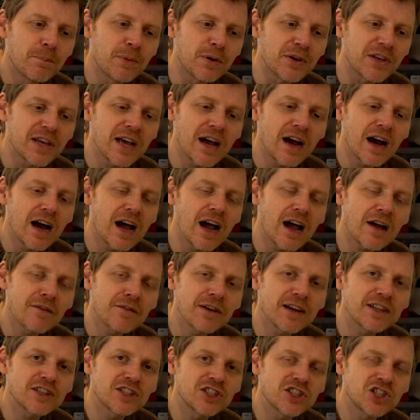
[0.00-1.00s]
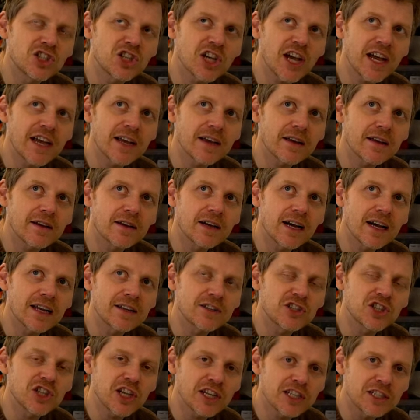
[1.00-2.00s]
have had to check
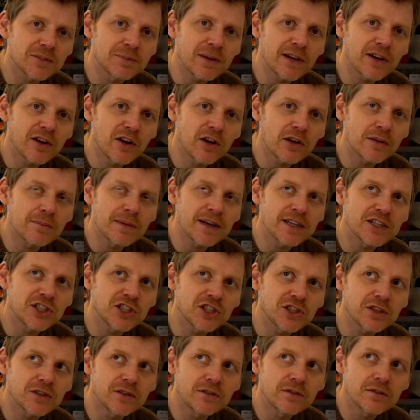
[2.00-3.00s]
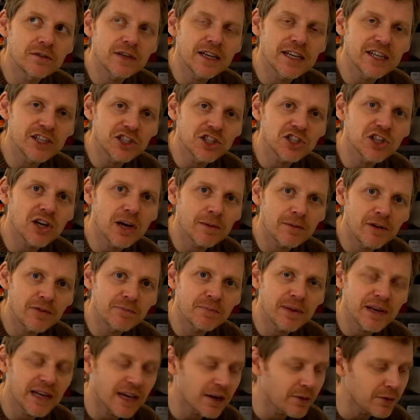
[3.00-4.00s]
and change my collimation each time
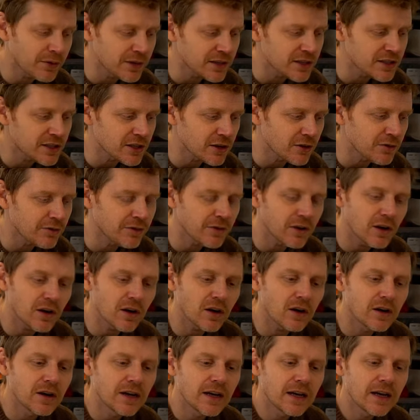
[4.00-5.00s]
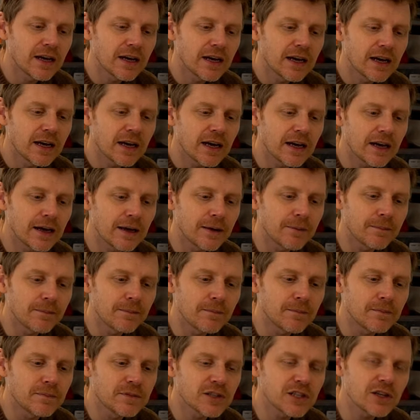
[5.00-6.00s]
I've been out with it so far.
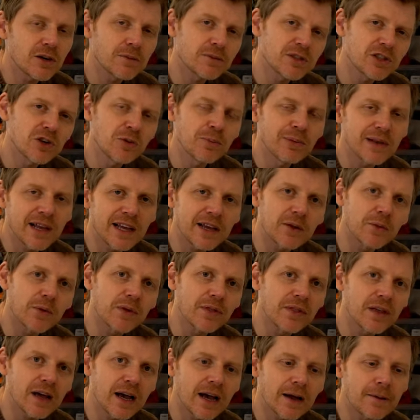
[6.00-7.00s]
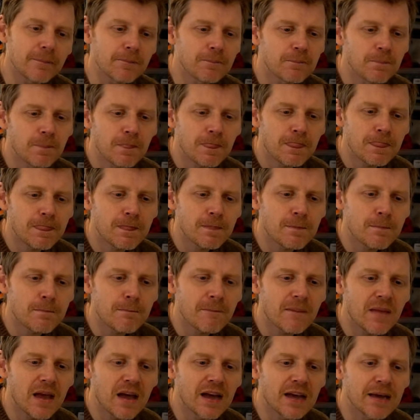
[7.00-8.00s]
So I'm still playing with that.
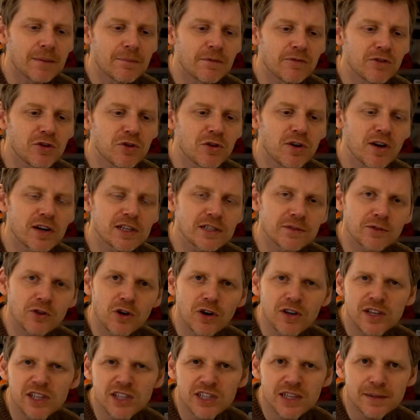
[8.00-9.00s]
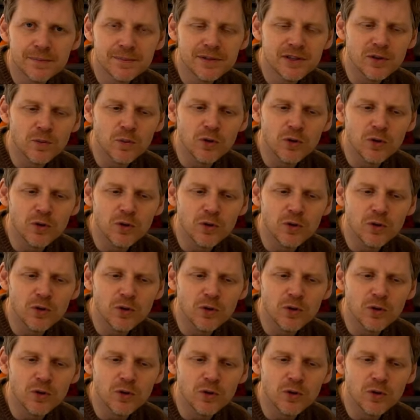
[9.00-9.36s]
If you guys have got any tips